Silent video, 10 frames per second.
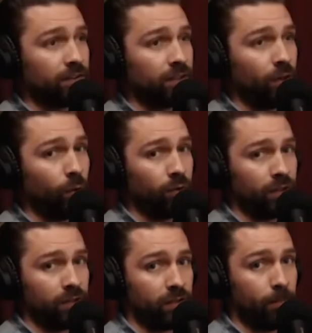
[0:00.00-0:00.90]
the
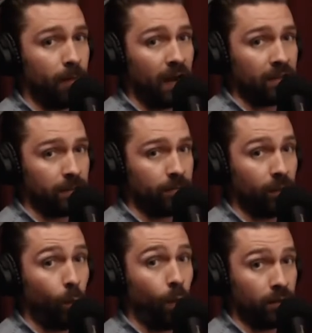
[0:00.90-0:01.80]
audience to buy
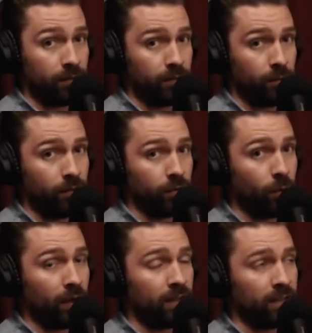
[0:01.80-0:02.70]
something once, which is
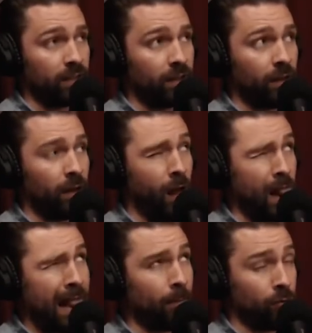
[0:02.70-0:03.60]
when I did a
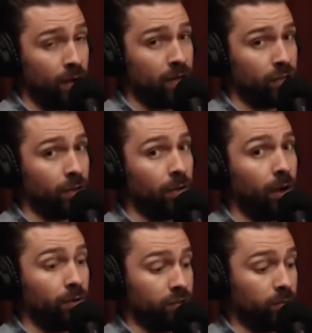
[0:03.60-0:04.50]
collaboration
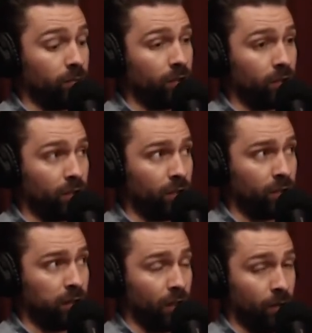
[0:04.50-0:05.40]
on some
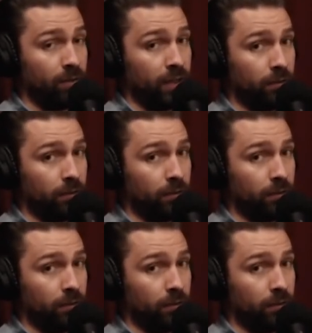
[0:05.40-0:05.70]
clothing.